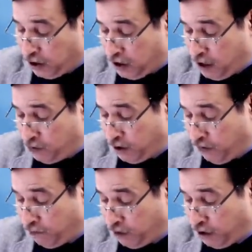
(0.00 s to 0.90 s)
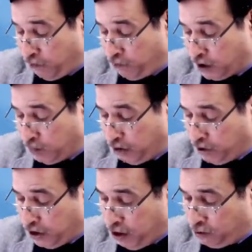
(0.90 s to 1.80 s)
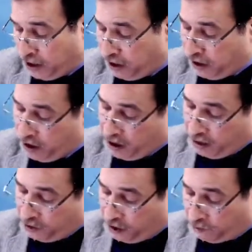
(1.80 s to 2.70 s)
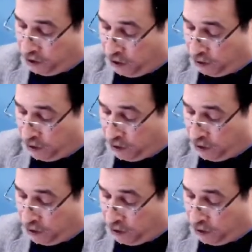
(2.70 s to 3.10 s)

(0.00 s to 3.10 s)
accounting for investment without any iota of doubt.